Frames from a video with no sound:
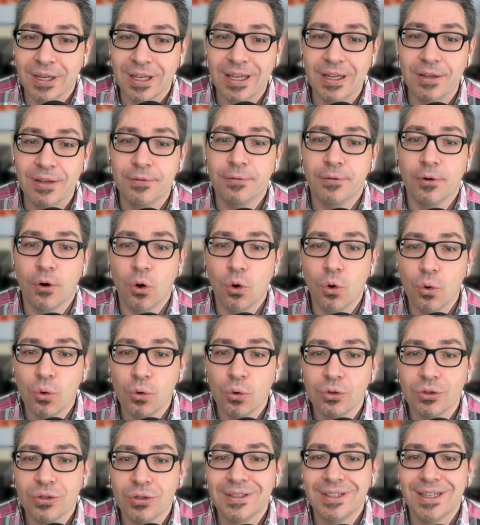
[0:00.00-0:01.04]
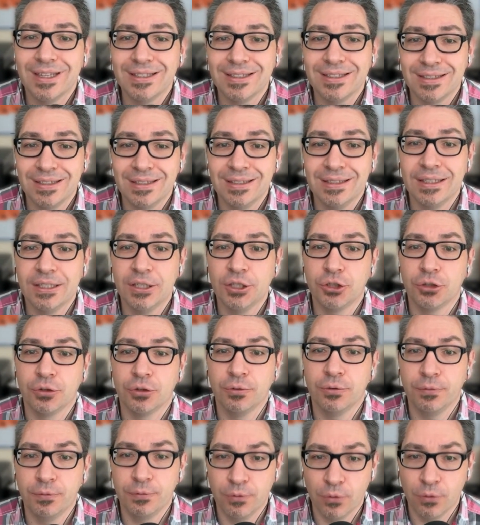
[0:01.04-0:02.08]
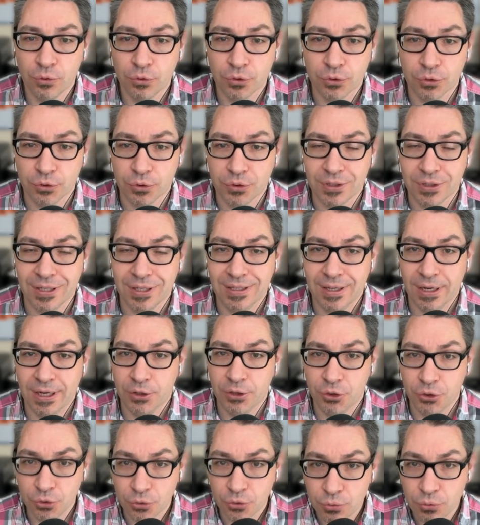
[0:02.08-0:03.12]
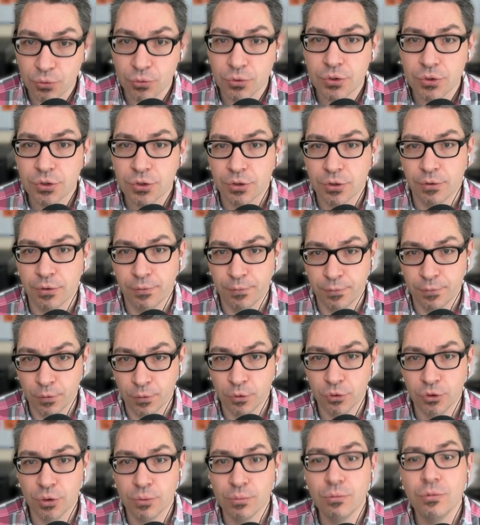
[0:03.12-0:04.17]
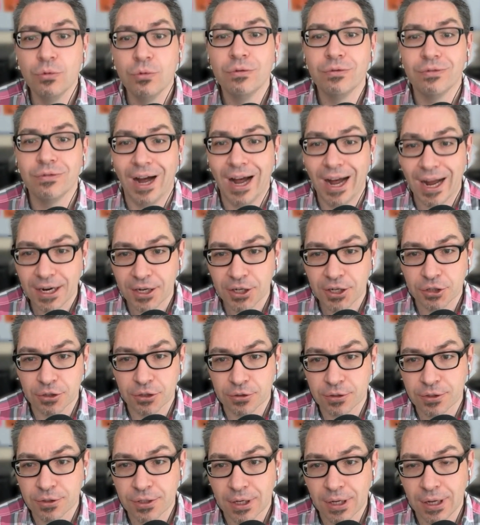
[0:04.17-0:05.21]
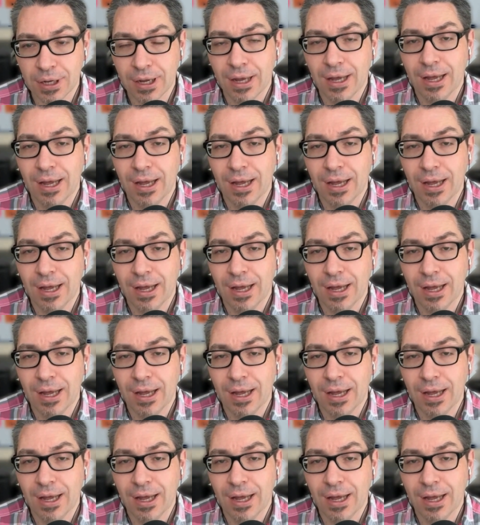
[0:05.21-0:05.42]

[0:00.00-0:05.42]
if all the destination folders that are used for the move actions